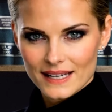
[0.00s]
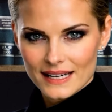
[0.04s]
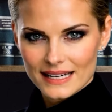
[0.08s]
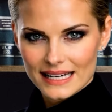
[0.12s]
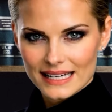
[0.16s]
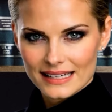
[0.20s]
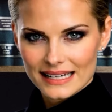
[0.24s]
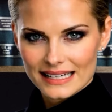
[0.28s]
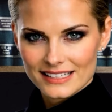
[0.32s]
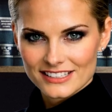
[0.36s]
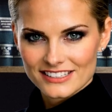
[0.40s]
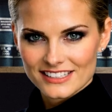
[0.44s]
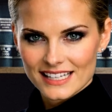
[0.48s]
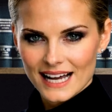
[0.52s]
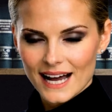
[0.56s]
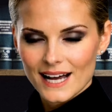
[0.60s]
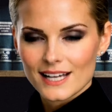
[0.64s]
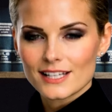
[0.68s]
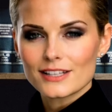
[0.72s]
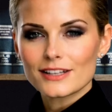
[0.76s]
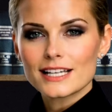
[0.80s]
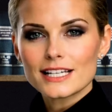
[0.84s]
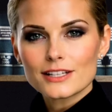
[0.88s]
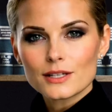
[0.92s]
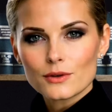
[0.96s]
in
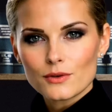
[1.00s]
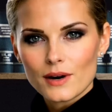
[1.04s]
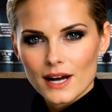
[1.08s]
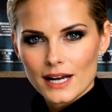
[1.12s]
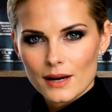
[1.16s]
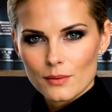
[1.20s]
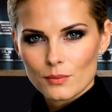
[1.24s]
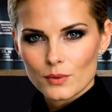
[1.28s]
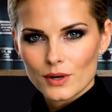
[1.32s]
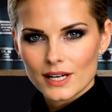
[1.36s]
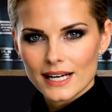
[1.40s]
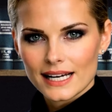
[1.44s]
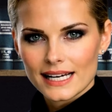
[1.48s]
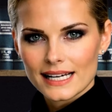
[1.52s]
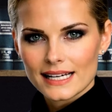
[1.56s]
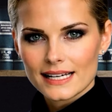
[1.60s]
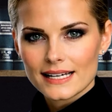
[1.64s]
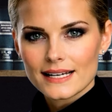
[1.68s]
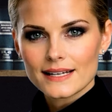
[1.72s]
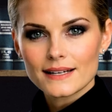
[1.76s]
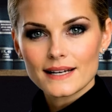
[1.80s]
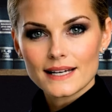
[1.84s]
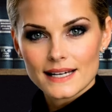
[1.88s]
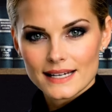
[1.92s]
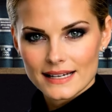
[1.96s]
exactly the right
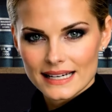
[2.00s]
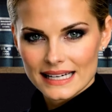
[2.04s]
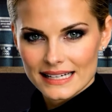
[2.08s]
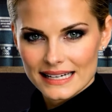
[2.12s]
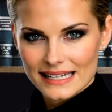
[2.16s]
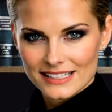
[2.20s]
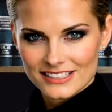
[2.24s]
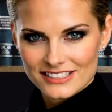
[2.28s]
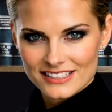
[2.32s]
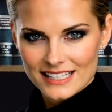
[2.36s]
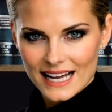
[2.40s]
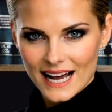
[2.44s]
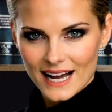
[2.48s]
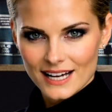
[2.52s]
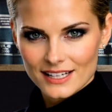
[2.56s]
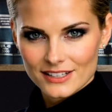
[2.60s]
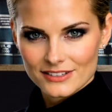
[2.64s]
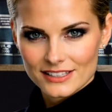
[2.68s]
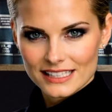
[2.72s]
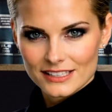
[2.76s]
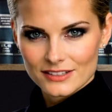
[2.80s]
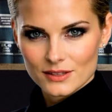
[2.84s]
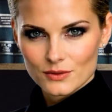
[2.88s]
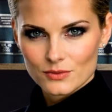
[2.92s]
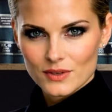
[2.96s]
way, in
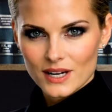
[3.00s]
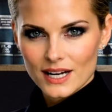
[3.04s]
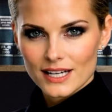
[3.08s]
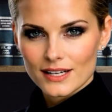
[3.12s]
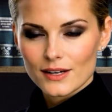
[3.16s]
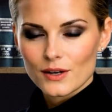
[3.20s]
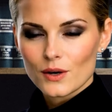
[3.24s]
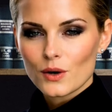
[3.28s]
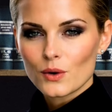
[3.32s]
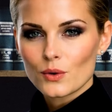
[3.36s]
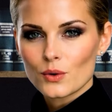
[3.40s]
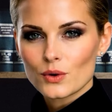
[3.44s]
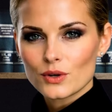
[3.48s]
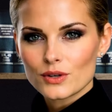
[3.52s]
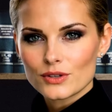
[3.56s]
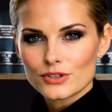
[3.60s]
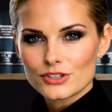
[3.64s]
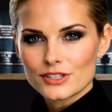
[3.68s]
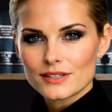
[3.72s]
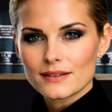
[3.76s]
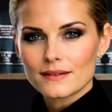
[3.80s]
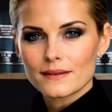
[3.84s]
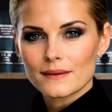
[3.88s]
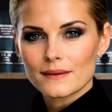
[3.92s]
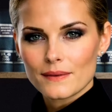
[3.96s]
exactly the right
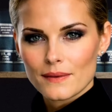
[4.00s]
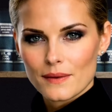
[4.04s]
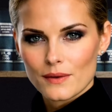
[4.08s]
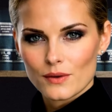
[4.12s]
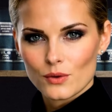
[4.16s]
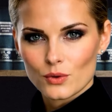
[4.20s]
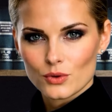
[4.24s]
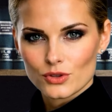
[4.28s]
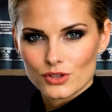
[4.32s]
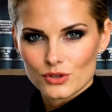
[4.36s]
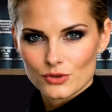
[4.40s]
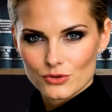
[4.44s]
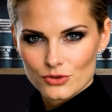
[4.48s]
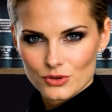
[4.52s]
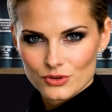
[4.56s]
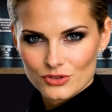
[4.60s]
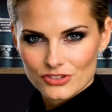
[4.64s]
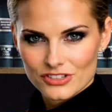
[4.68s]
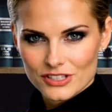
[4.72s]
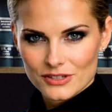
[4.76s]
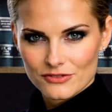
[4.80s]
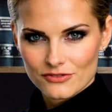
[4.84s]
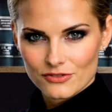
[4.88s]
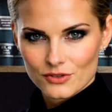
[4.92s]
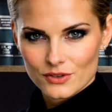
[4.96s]
court, or you
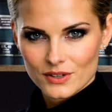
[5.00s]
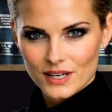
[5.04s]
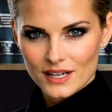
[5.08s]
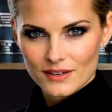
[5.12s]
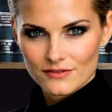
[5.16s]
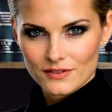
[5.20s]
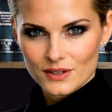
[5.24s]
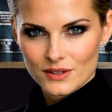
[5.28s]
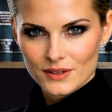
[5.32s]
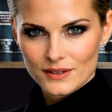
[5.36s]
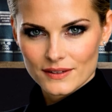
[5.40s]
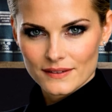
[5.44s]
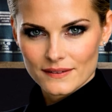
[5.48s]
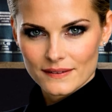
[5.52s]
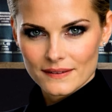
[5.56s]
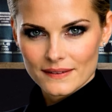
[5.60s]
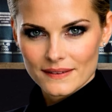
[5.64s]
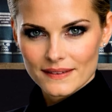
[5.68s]
lose it forever.